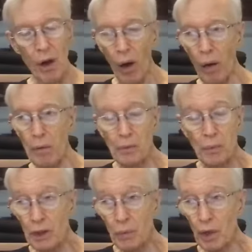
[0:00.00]
Always
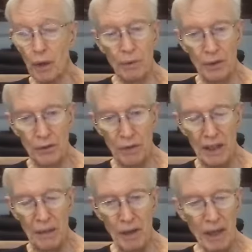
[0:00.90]
when you work with a
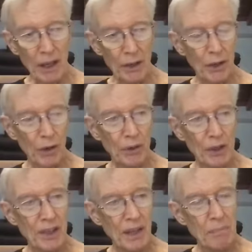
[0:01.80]
dream, you don't
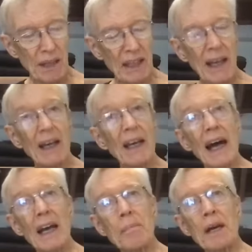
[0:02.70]
just get meaning. Like a
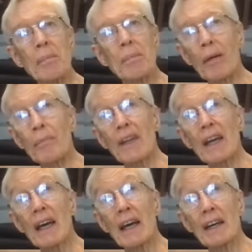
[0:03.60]
lot of people,
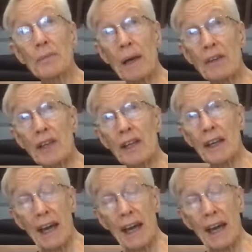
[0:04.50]
especially in